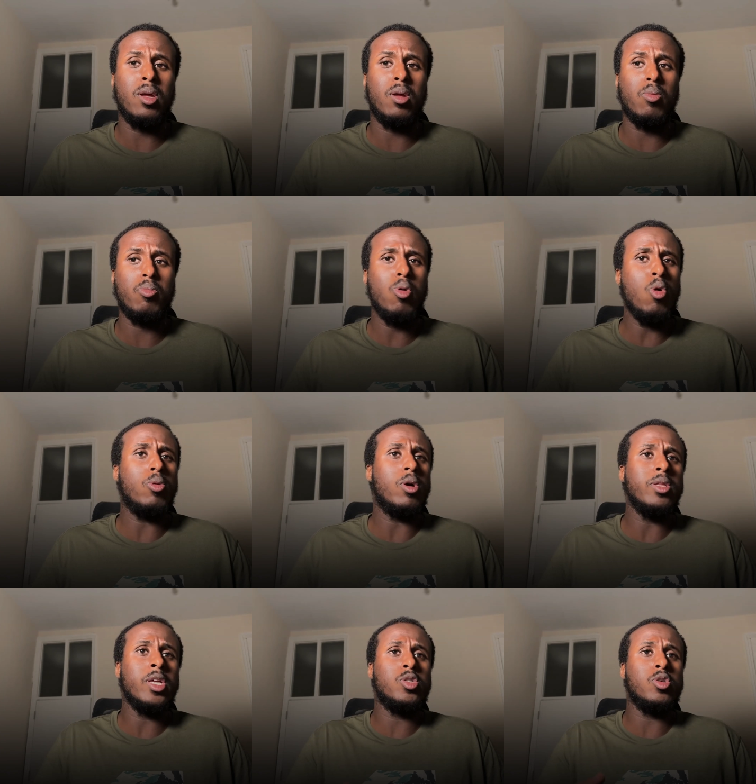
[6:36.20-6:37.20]
bro,
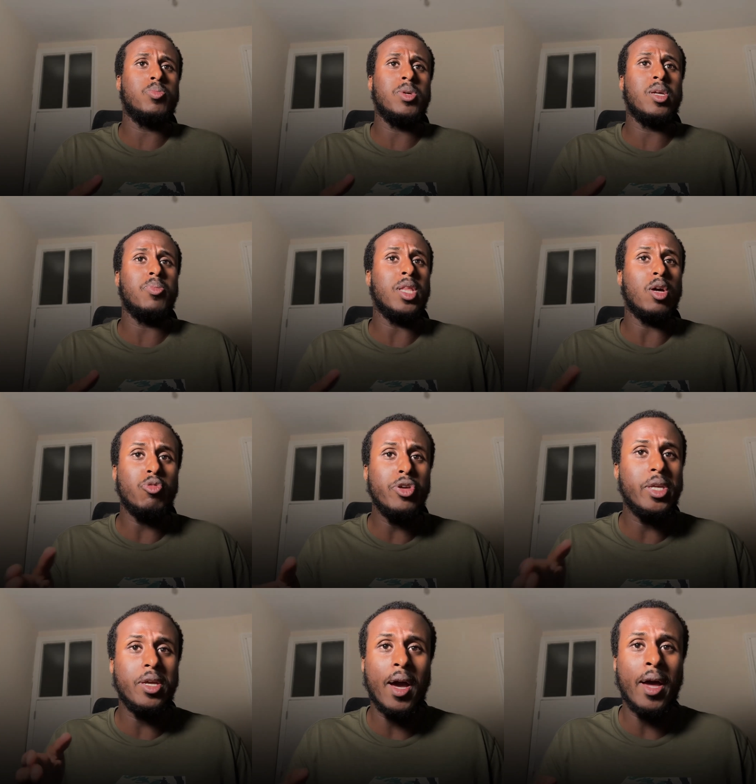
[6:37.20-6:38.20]
Garnacho is basically being a
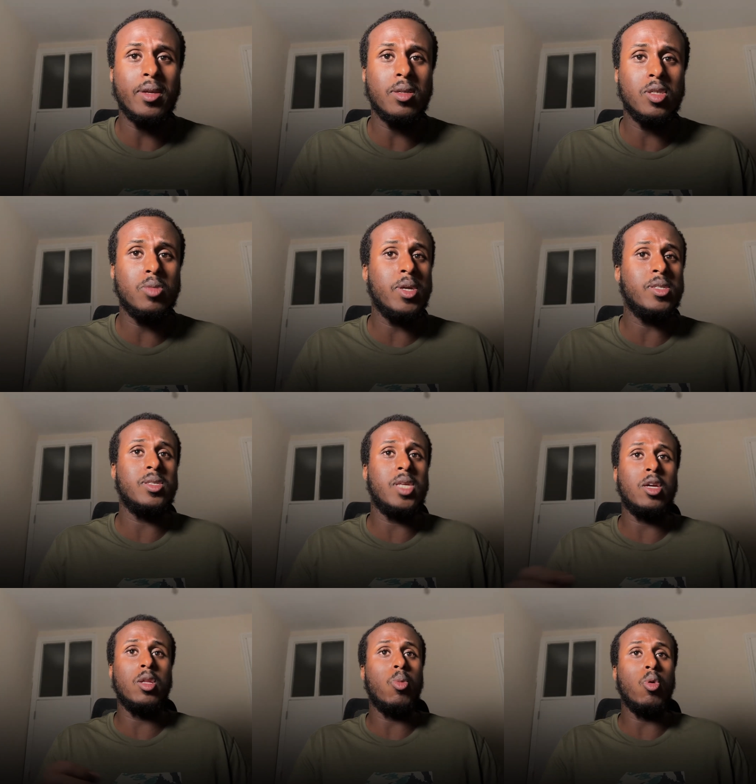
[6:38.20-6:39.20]
greedy guy, just basically
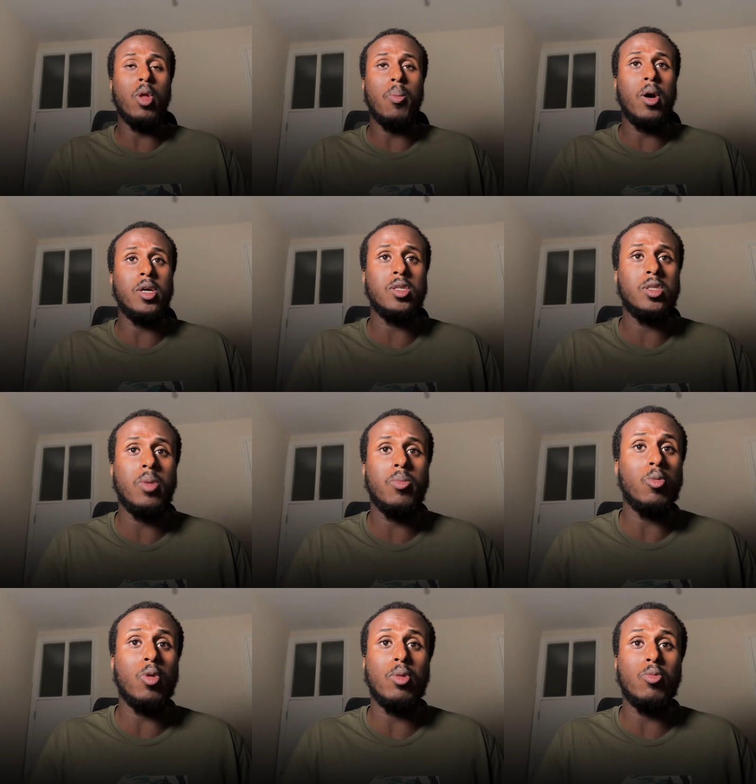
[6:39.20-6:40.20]
taking the ball, not passing to him. Not
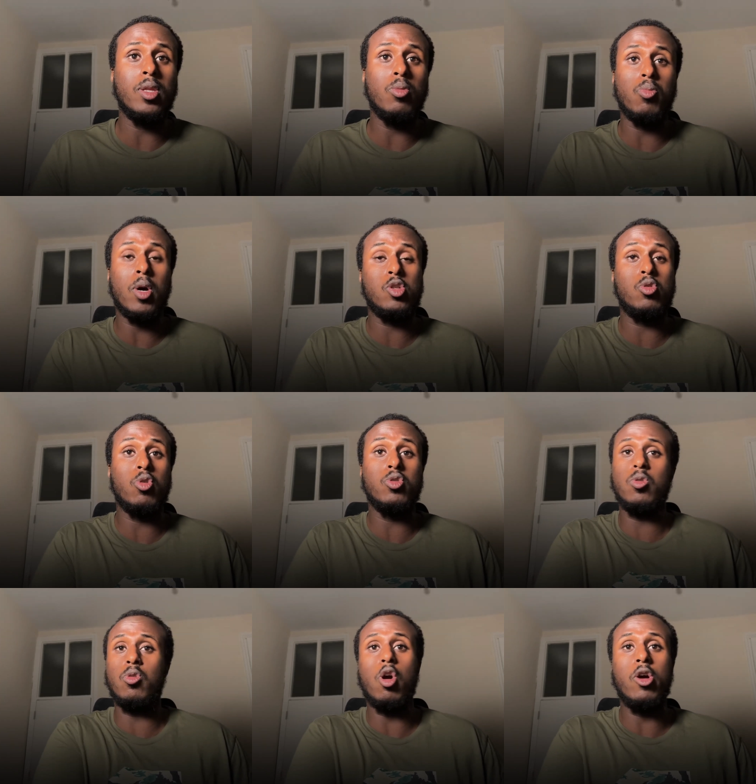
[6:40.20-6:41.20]
when Patrick Dogu is
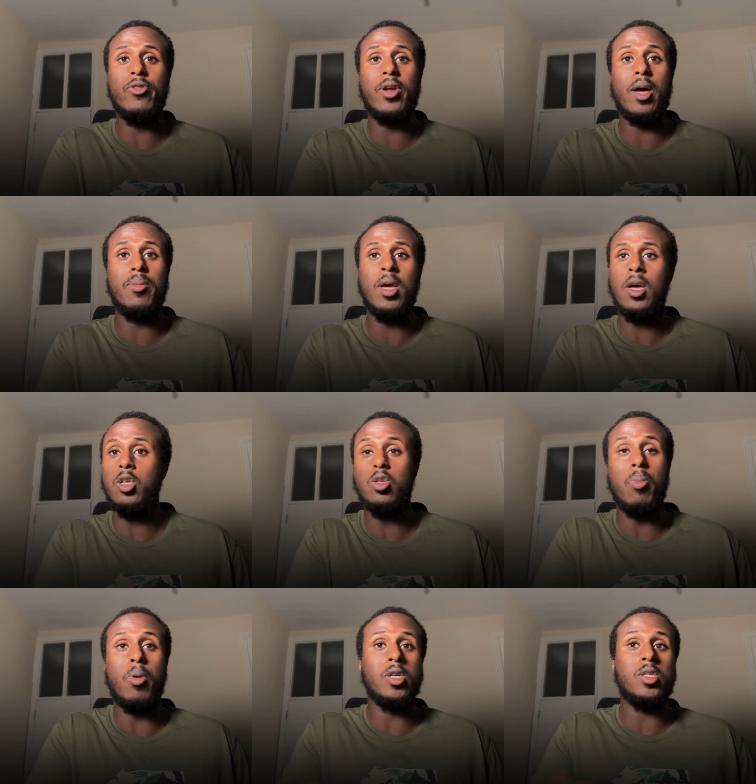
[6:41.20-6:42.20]
doing the overlap, he's not
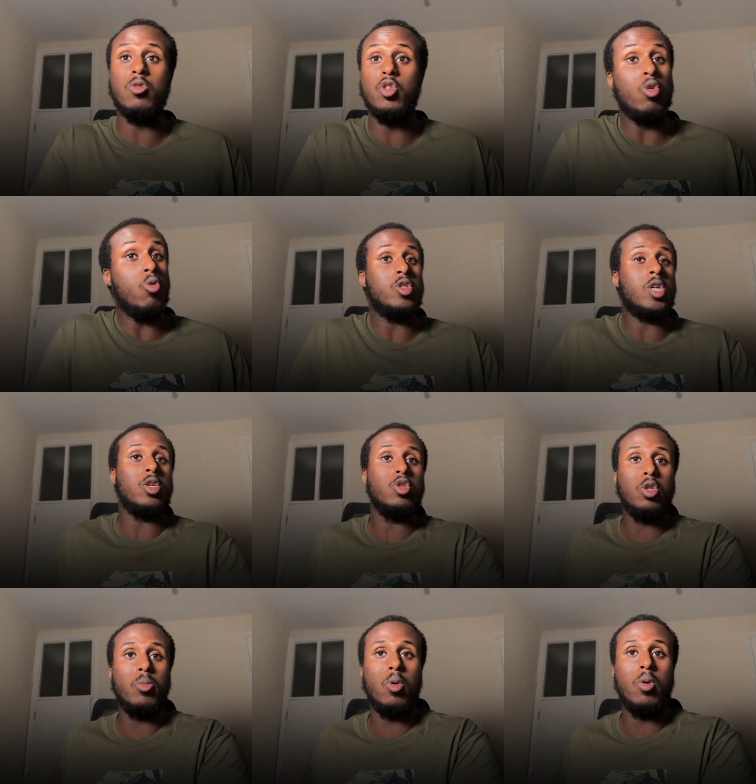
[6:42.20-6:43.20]
passing, he's always trying to
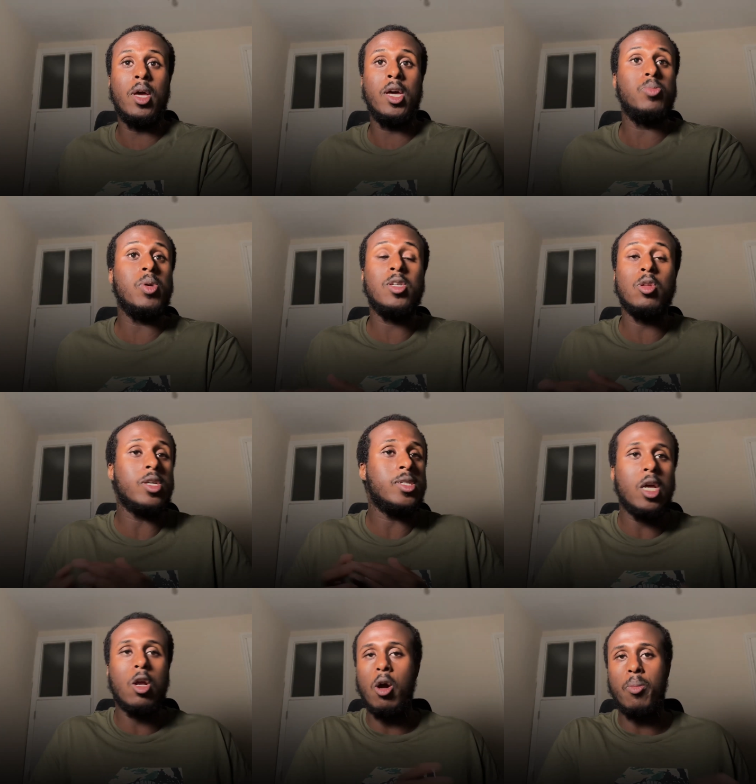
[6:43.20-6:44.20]
dribble. He's basically not
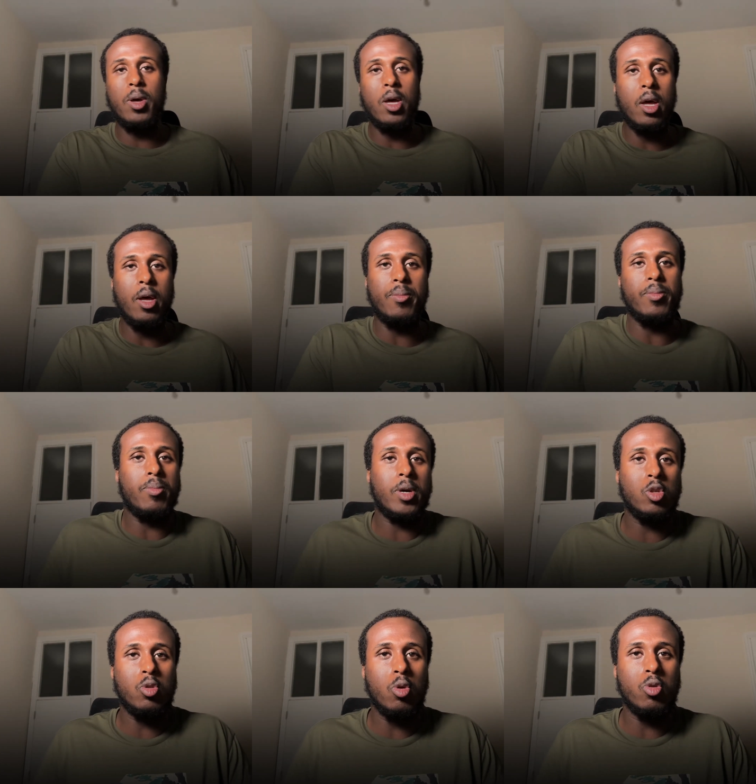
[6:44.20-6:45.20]
setting up
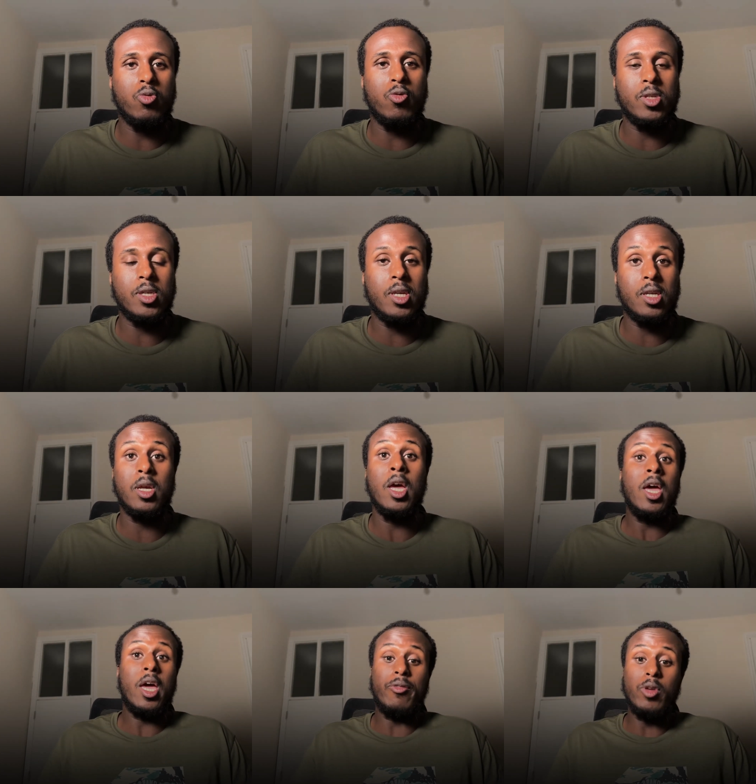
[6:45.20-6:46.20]
Patrick Dogu for success.
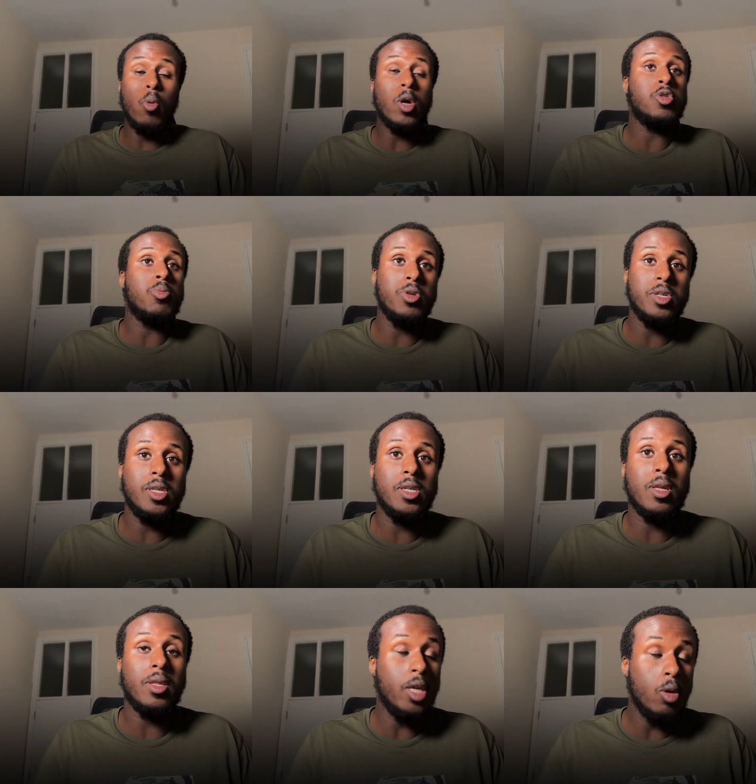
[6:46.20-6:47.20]
And if you watch the
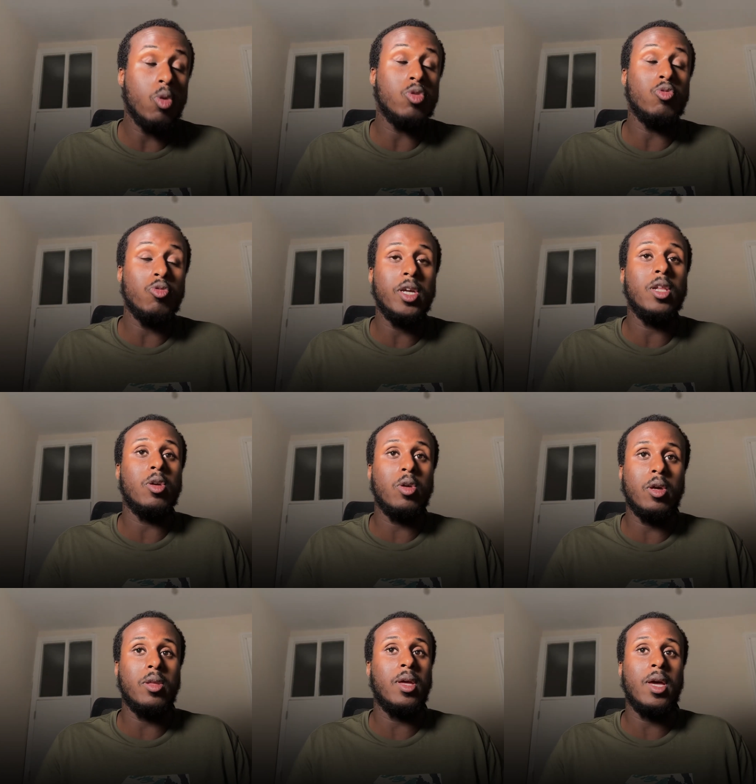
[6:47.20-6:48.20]
preseason, he was really
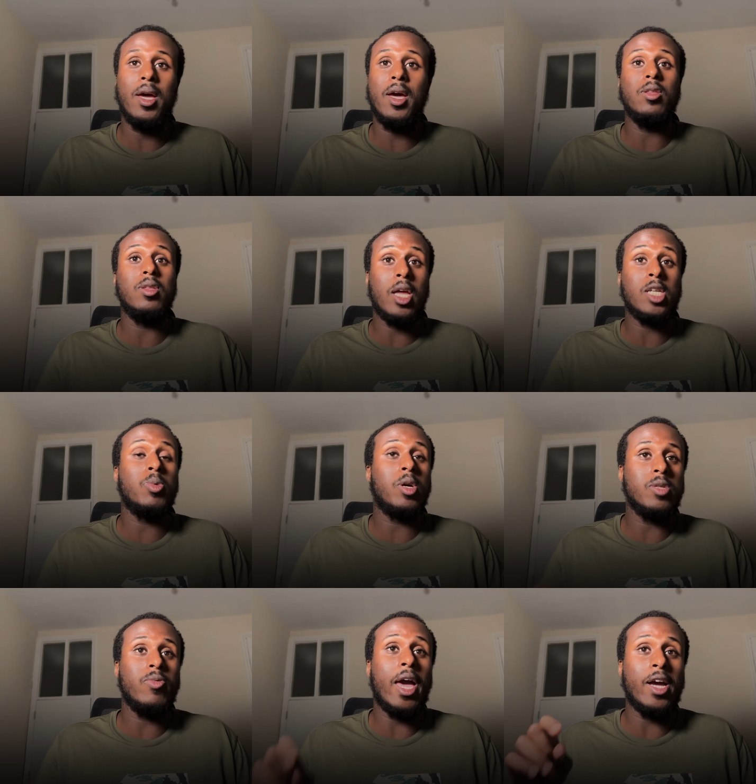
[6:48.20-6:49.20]
good, and that's because
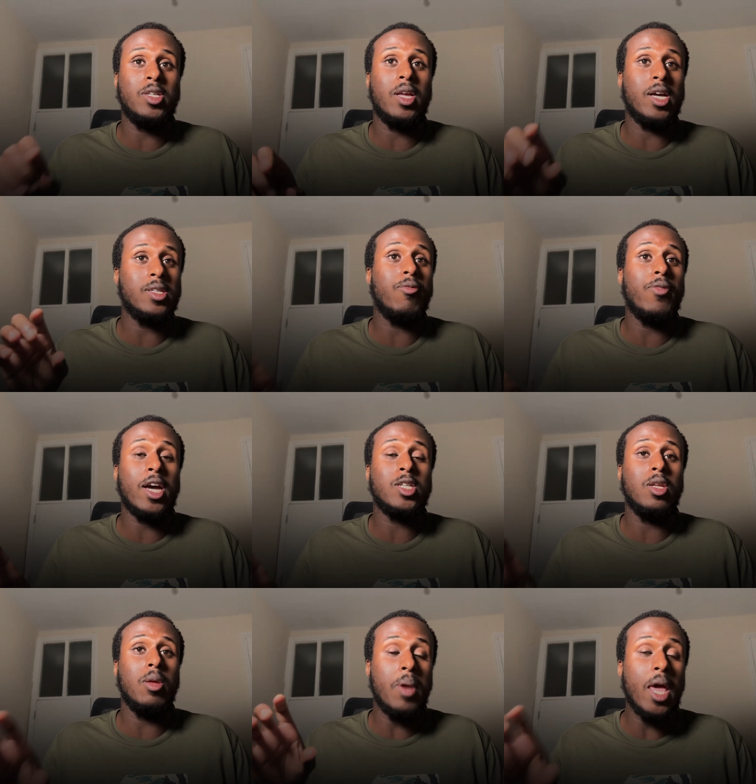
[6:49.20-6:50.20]
they
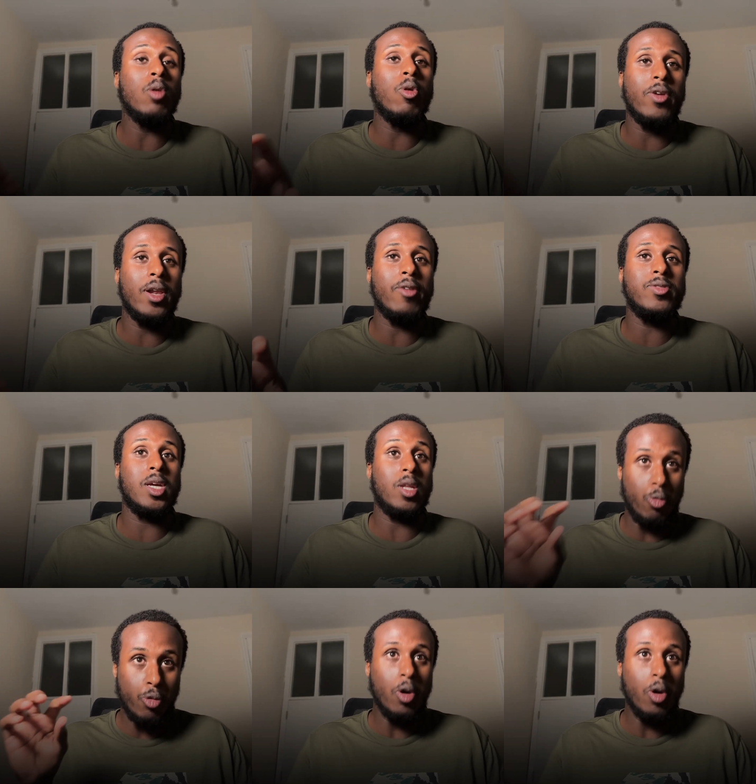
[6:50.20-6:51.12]
actually playing with a left 10, a real